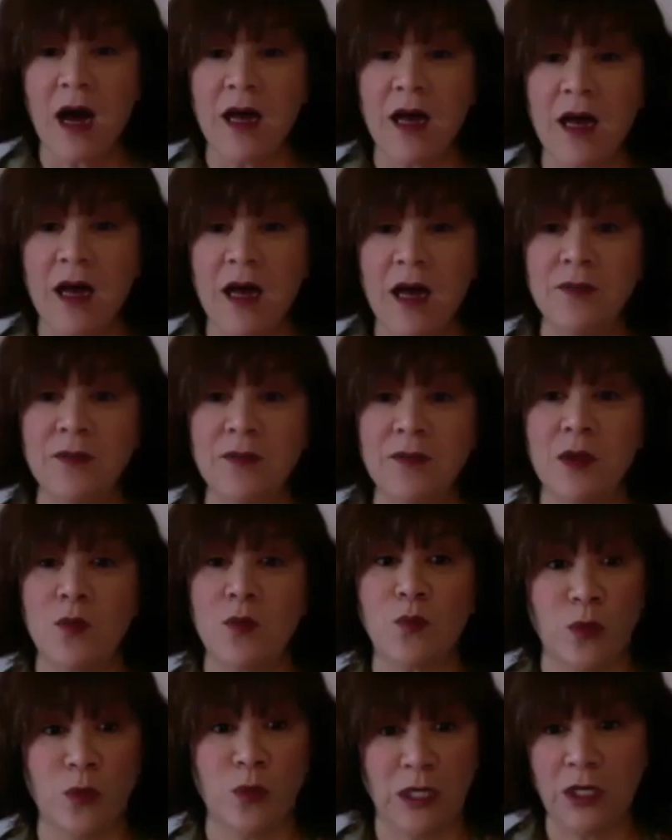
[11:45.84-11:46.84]

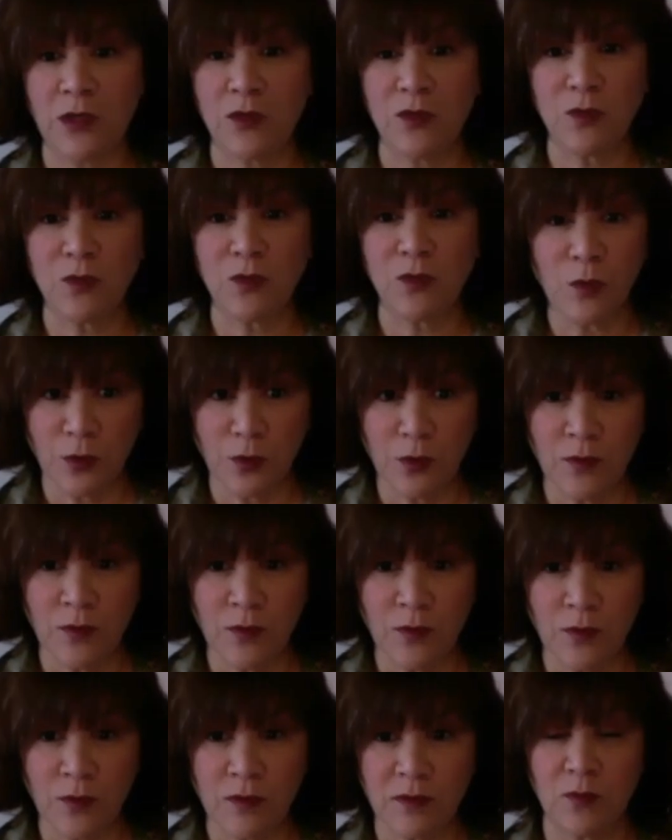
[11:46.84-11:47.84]
read it
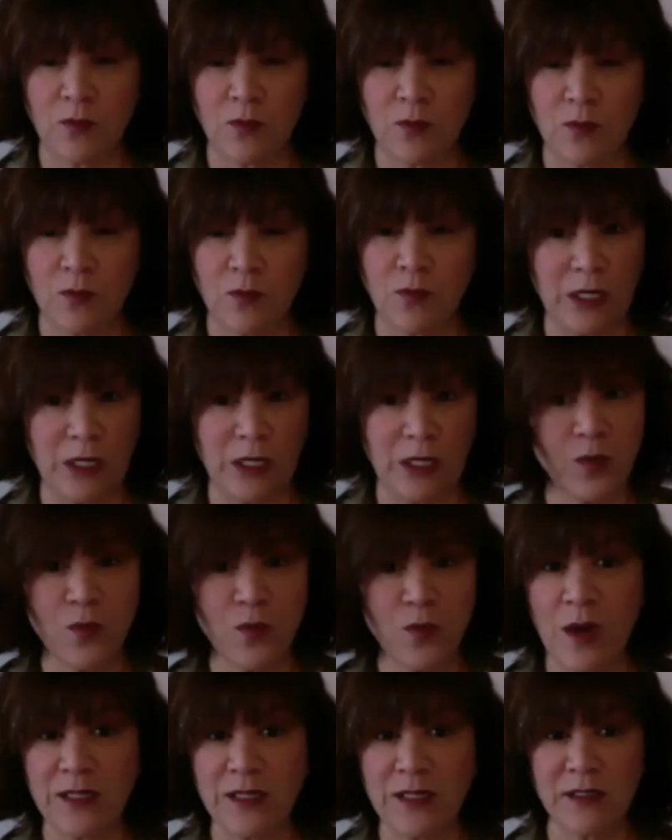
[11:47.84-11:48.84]
through
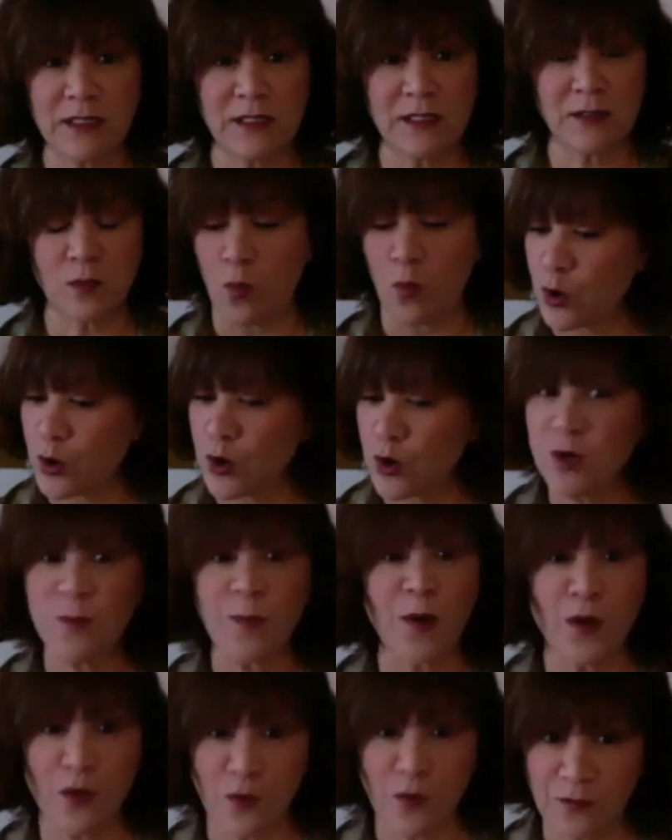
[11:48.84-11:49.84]
once,
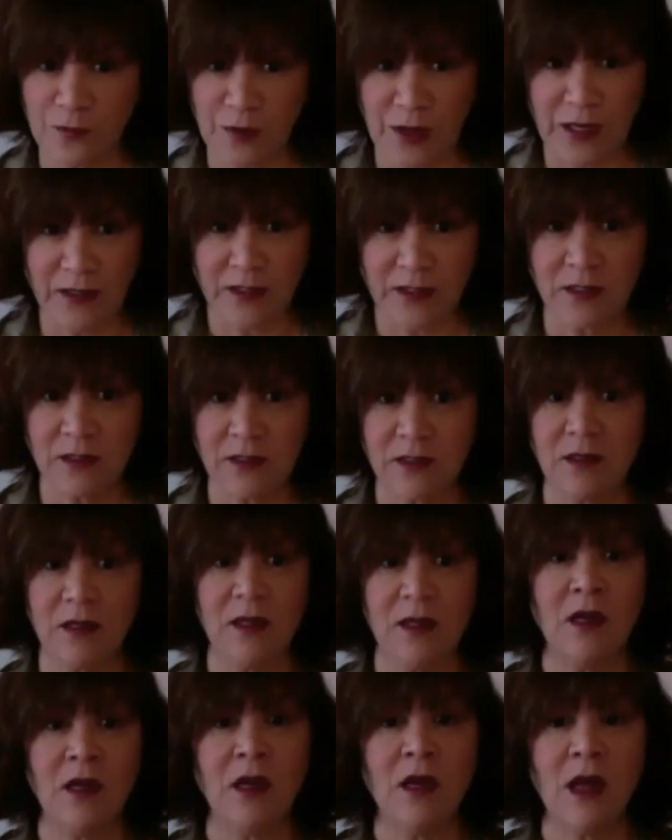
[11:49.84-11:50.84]
word perfect,
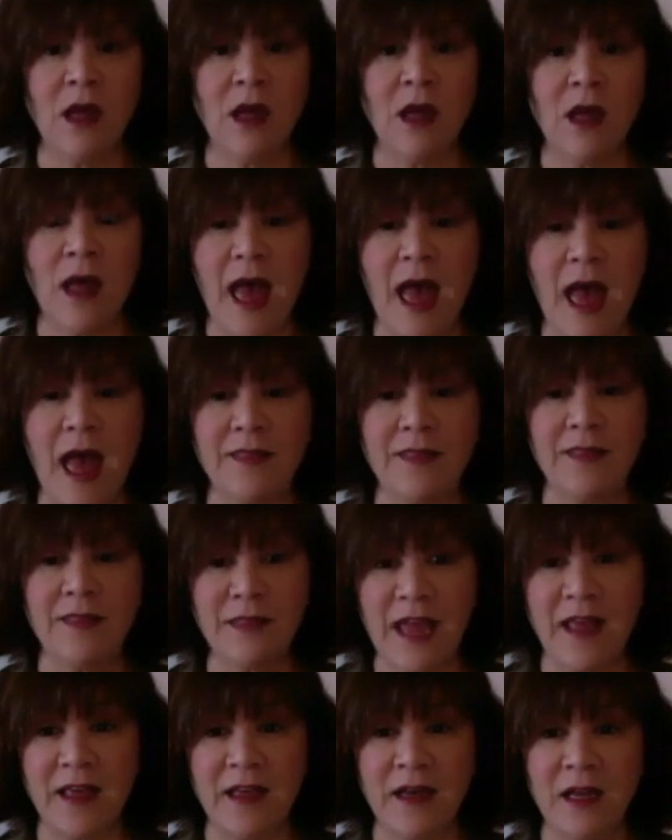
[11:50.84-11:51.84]
and
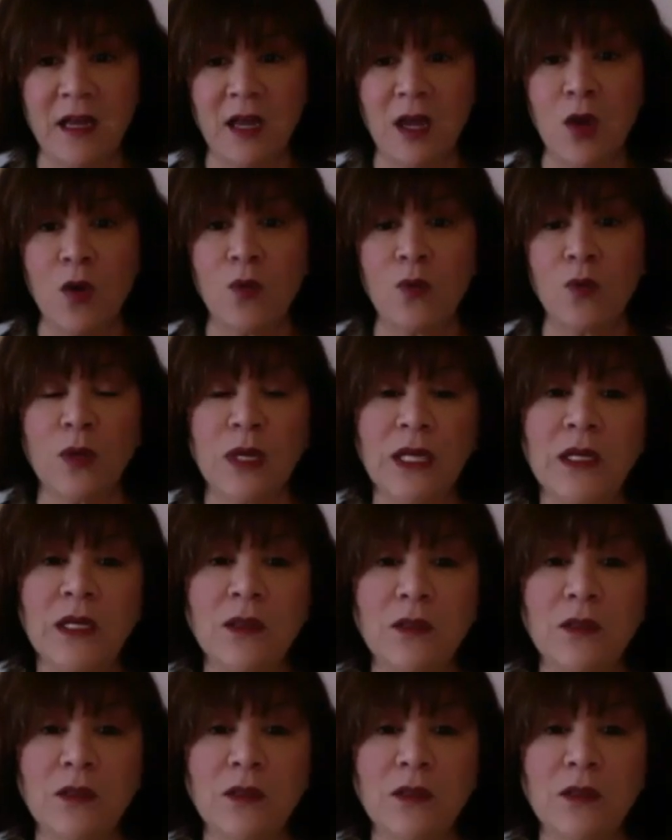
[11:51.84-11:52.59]
then read